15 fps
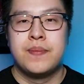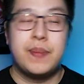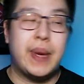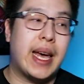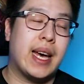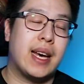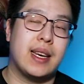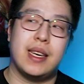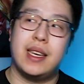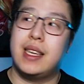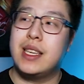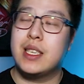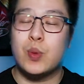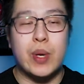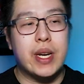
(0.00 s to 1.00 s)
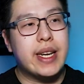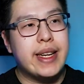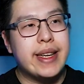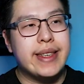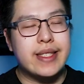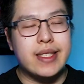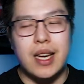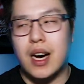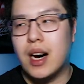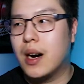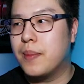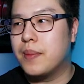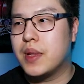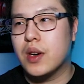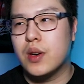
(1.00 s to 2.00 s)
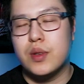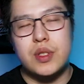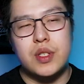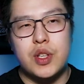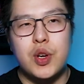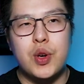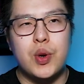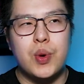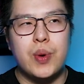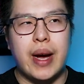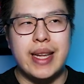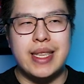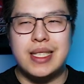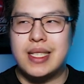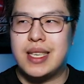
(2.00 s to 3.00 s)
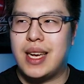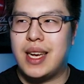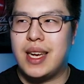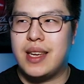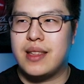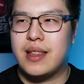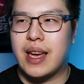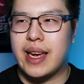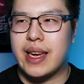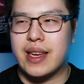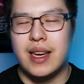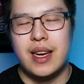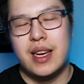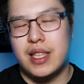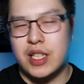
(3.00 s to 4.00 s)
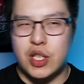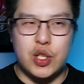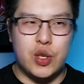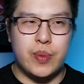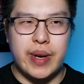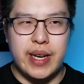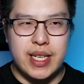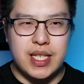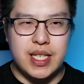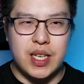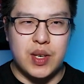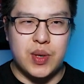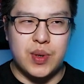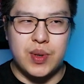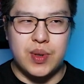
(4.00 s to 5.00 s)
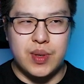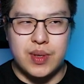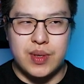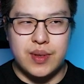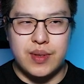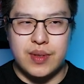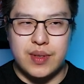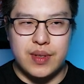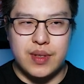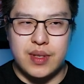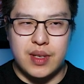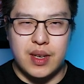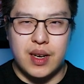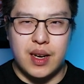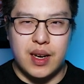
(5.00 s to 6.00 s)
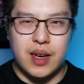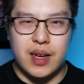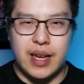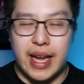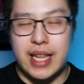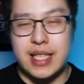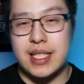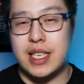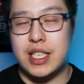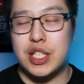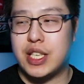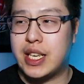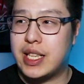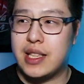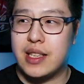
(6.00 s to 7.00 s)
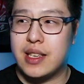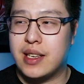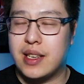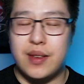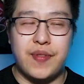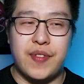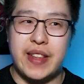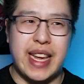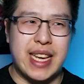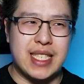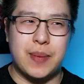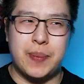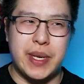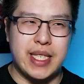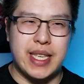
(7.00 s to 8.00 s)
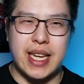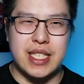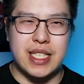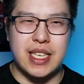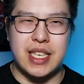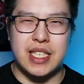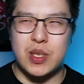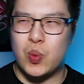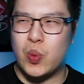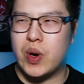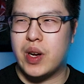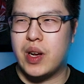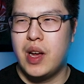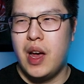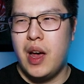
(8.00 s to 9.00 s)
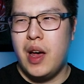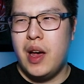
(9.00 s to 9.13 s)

But yeah, it is what it is. Um, those two, I'd say, like, the Tomb Raider sequel uh, cancellation and the Fantastic Beasts cancellation were